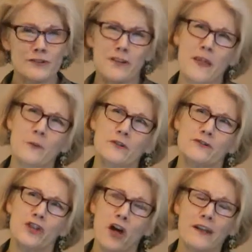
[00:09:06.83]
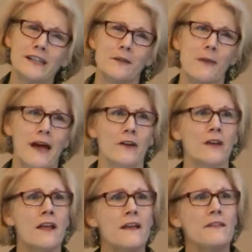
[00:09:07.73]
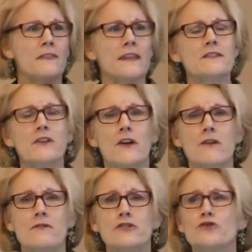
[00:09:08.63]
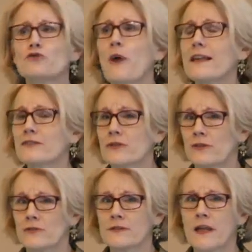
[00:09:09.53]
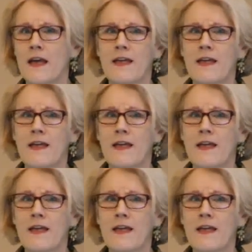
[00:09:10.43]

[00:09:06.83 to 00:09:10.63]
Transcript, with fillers: So they were talking about these are stressors